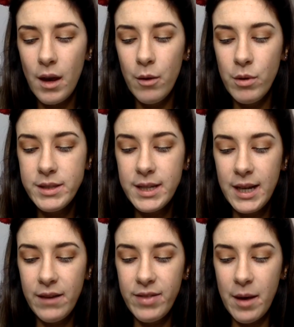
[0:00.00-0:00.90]
I wanted to
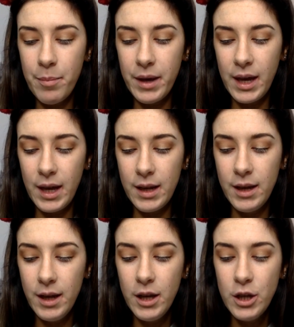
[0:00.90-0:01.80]
leave that bit in,
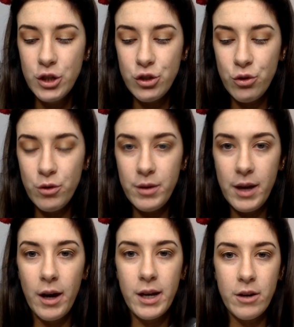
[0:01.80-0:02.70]
showing
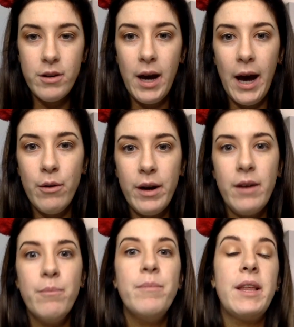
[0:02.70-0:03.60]
that
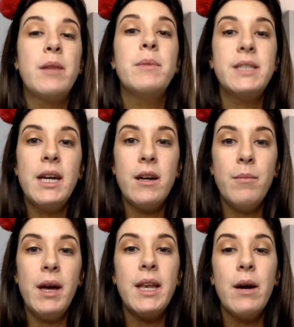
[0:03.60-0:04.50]
it's a mistake I
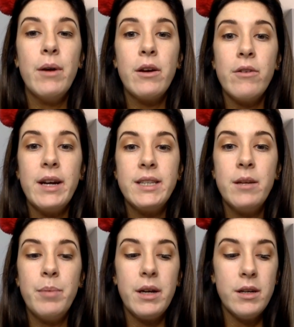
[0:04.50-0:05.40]
made and how I corrected
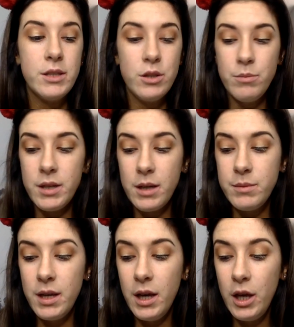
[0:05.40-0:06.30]
it, because
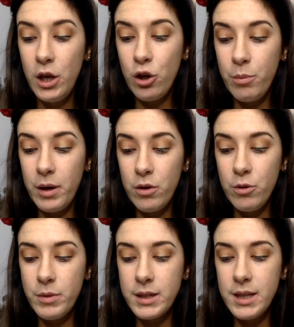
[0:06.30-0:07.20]
sometimes you could be at
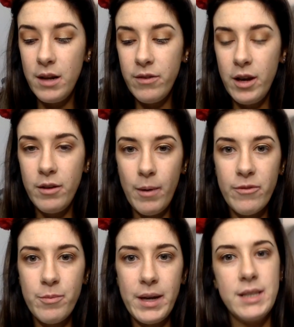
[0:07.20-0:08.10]
home yourself and you're
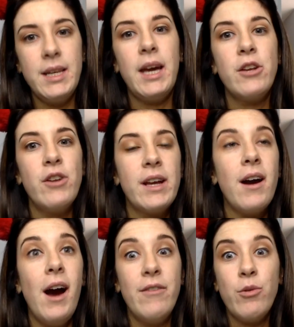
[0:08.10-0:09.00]
after making a mistake and you're like,
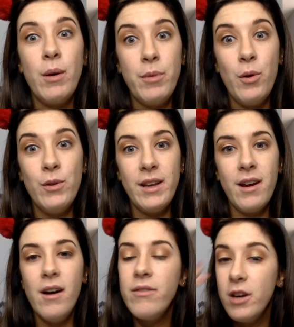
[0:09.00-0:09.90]
I have to wipe the whole thing
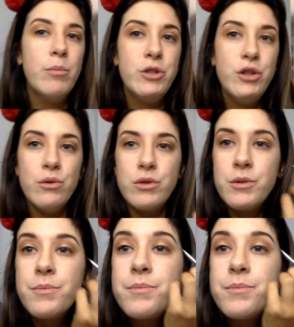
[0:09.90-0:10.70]
off, but you don't.